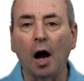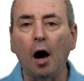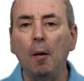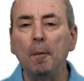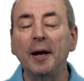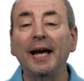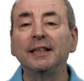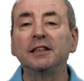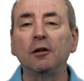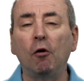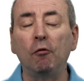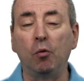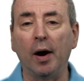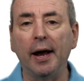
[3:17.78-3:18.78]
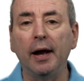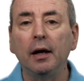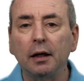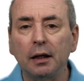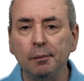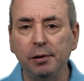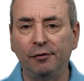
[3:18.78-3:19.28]
RPA software
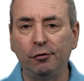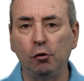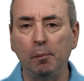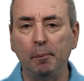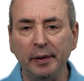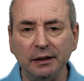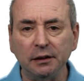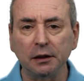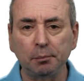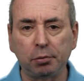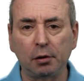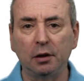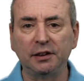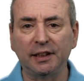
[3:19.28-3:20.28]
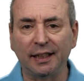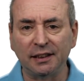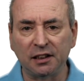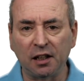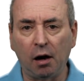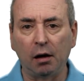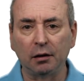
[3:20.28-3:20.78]
can perform business process
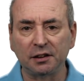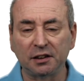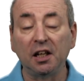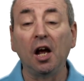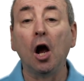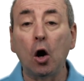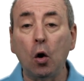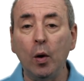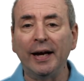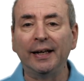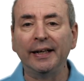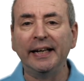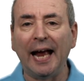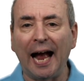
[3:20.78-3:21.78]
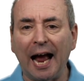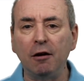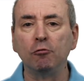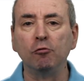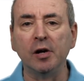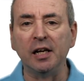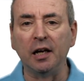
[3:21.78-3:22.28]
tasks quickly
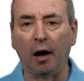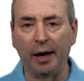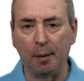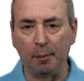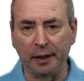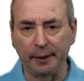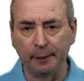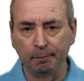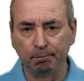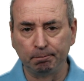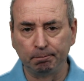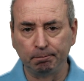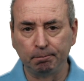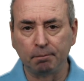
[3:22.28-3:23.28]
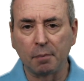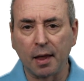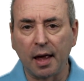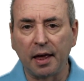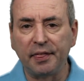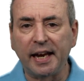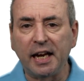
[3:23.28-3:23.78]
and reliably.
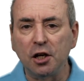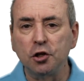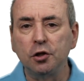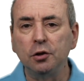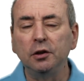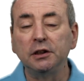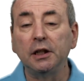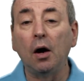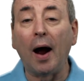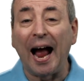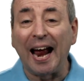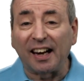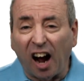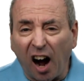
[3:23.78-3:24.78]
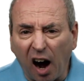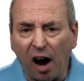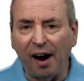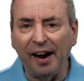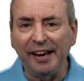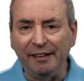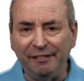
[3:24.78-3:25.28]
They can do so at
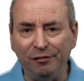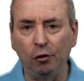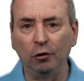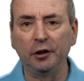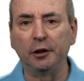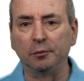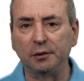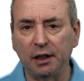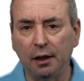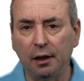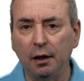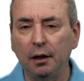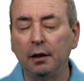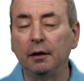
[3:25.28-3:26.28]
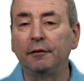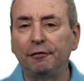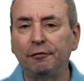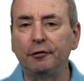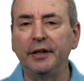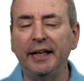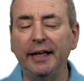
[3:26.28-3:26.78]
high volumes,
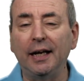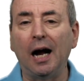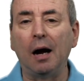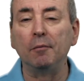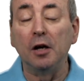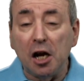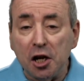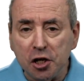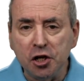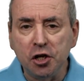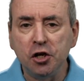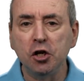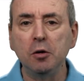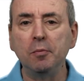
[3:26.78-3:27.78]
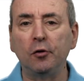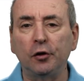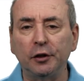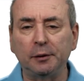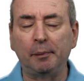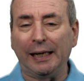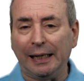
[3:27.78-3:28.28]
freeing up
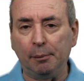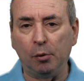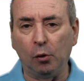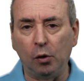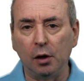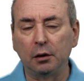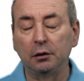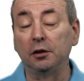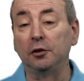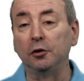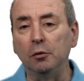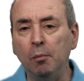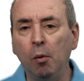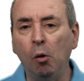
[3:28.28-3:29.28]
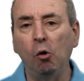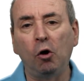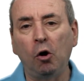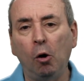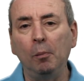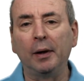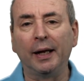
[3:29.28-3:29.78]
numerous people to do more
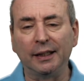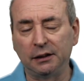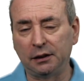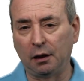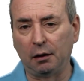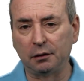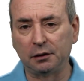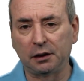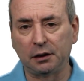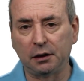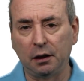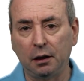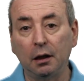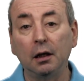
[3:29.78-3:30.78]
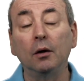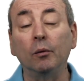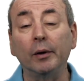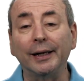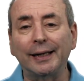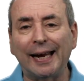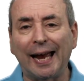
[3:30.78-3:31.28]
complex tasks
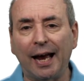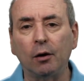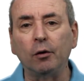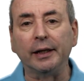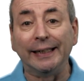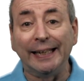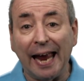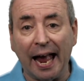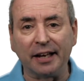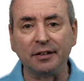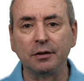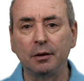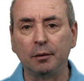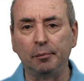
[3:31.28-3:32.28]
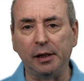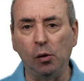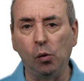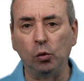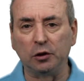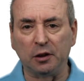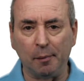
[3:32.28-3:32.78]
which cannot yet be
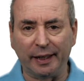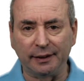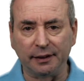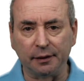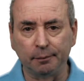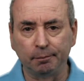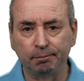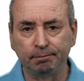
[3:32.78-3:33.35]
automated.